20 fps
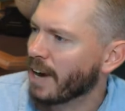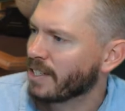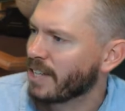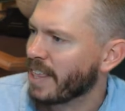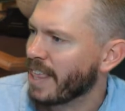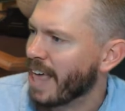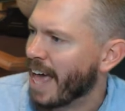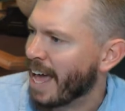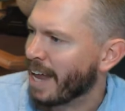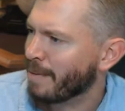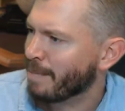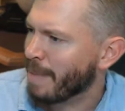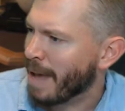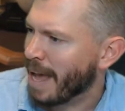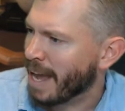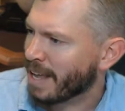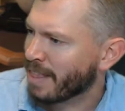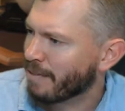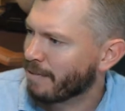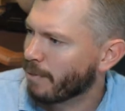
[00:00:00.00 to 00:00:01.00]
to that,
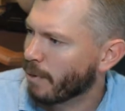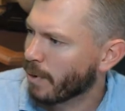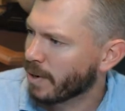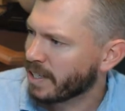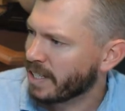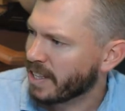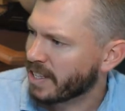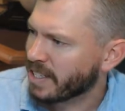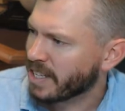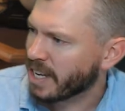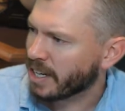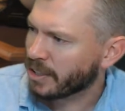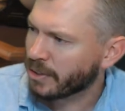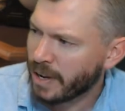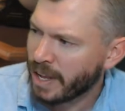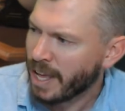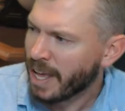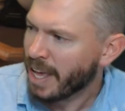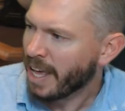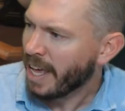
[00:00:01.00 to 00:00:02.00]
back in the 14th century.
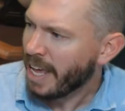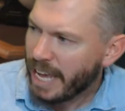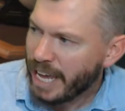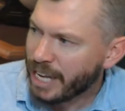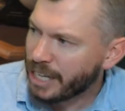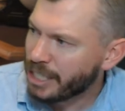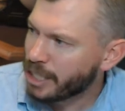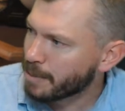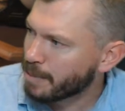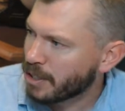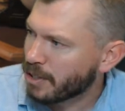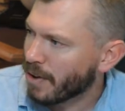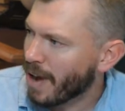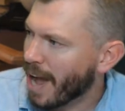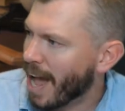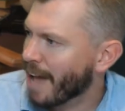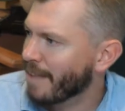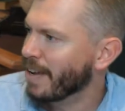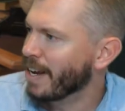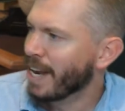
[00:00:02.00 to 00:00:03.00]
Egypt's
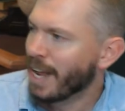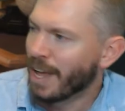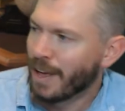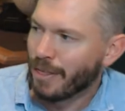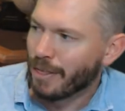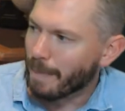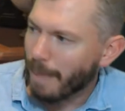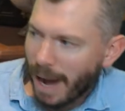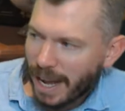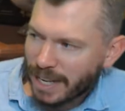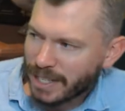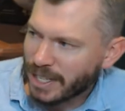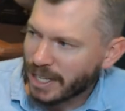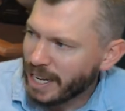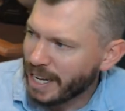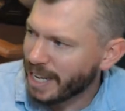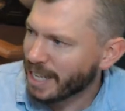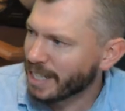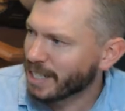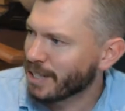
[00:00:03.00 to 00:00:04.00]
thriving, the
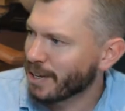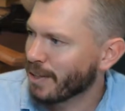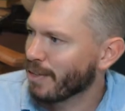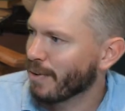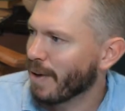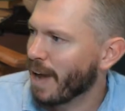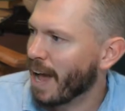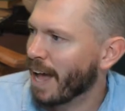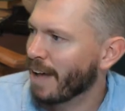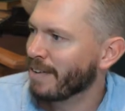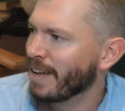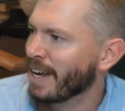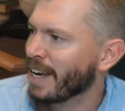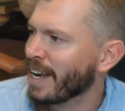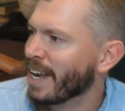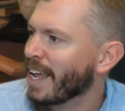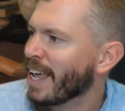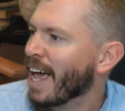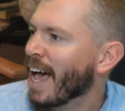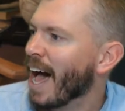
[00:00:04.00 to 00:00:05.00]
Mycenaeans are
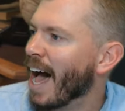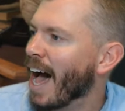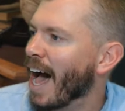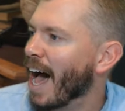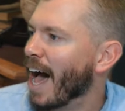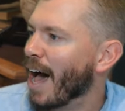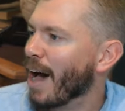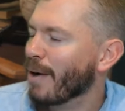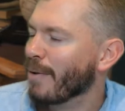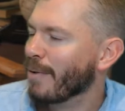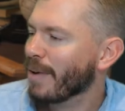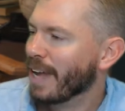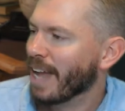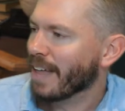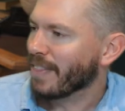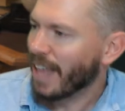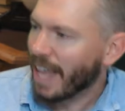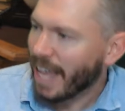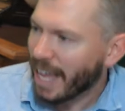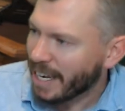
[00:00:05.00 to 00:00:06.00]
thriving, uh, we
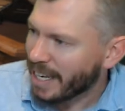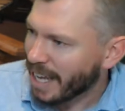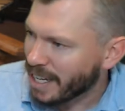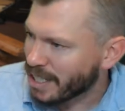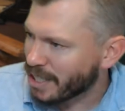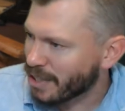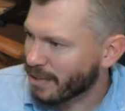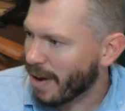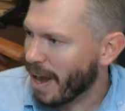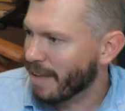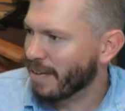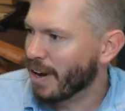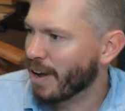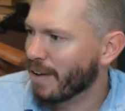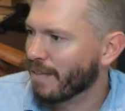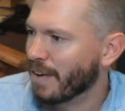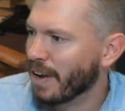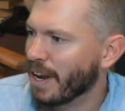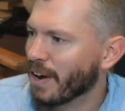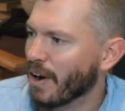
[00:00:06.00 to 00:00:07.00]
got the Hittites thriving
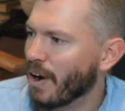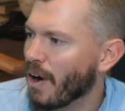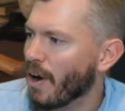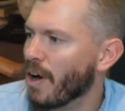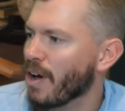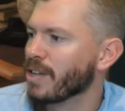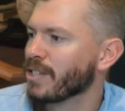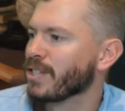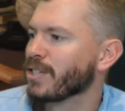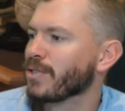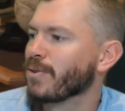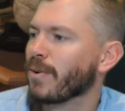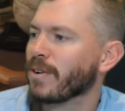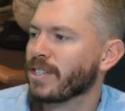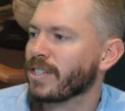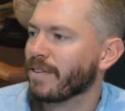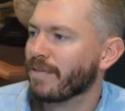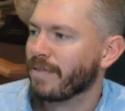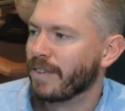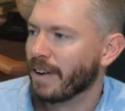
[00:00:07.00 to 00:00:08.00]
over here, all
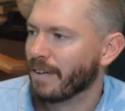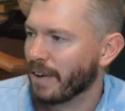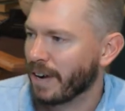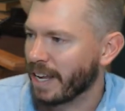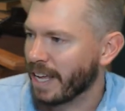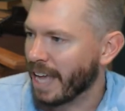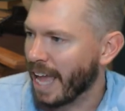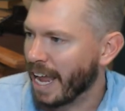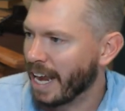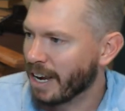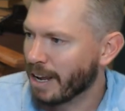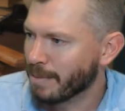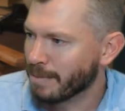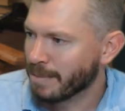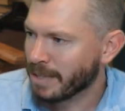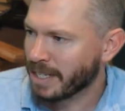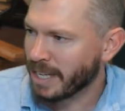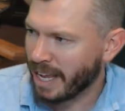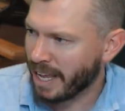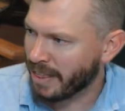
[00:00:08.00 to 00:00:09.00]
sorts of different
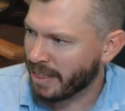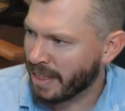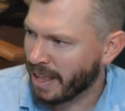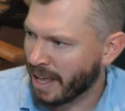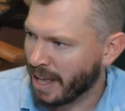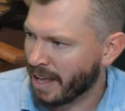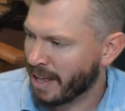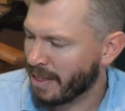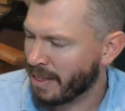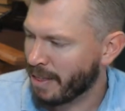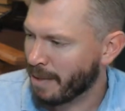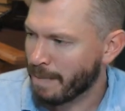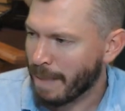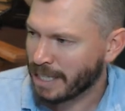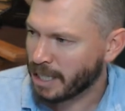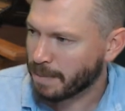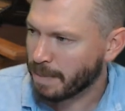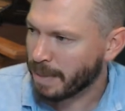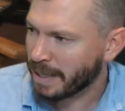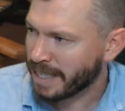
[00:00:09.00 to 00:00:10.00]
kingdoms in the, the
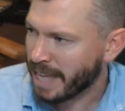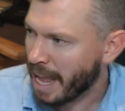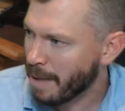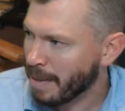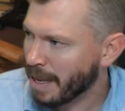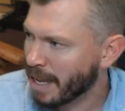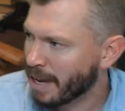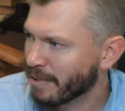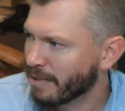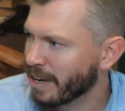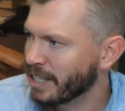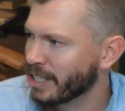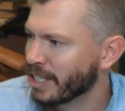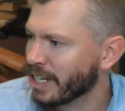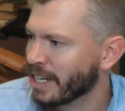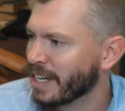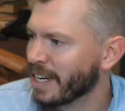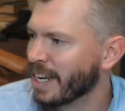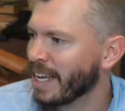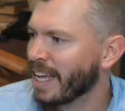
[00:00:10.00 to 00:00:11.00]
Mesopotamian
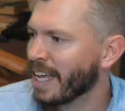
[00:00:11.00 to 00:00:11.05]
region.